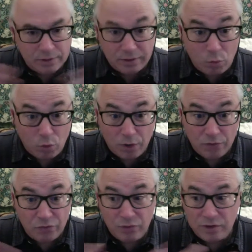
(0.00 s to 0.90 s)
they weren't
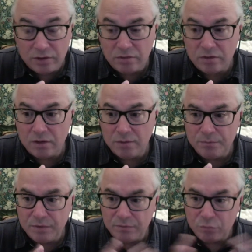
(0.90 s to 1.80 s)
doing anything.
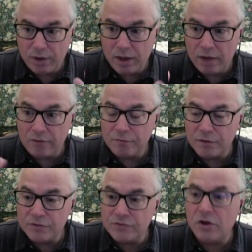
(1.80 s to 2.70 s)
They've run out of uh,
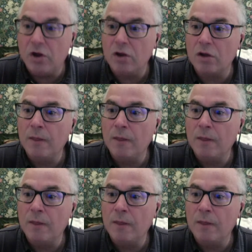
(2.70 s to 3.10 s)
stock.